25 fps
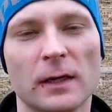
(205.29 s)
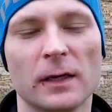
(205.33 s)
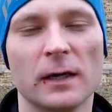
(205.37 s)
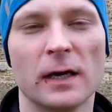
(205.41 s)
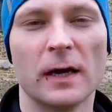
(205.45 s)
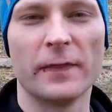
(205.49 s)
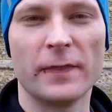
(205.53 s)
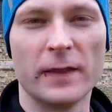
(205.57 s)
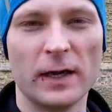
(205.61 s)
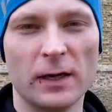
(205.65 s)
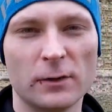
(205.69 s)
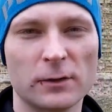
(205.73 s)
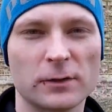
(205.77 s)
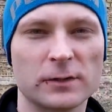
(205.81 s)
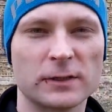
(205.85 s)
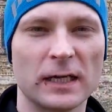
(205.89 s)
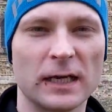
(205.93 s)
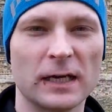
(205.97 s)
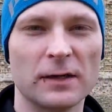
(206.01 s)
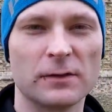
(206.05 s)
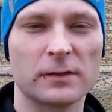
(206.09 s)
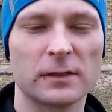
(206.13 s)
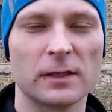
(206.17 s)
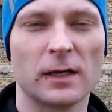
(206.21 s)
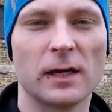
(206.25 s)
and now
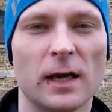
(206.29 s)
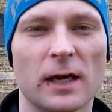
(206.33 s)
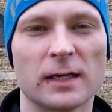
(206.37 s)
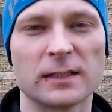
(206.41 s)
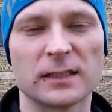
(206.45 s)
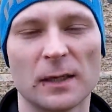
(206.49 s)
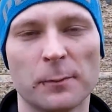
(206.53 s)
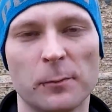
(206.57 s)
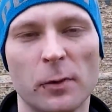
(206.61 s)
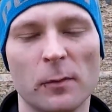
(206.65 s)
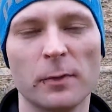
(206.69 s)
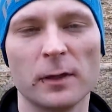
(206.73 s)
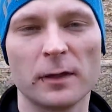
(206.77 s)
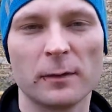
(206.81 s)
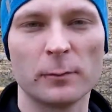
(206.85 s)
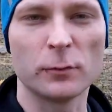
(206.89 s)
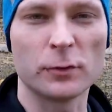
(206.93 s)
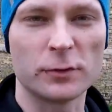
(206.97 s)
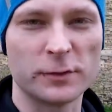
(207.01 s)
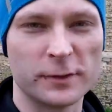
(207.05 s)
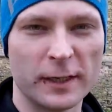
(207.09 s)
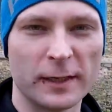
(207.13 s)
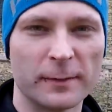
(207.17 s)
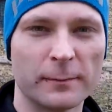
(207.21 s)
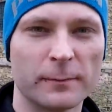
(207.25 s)
serves as a public
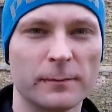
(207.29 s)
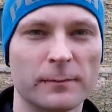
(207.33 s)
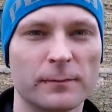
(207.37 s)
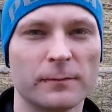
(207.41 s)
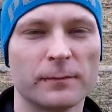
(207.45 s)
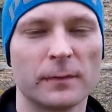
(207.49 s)
museum,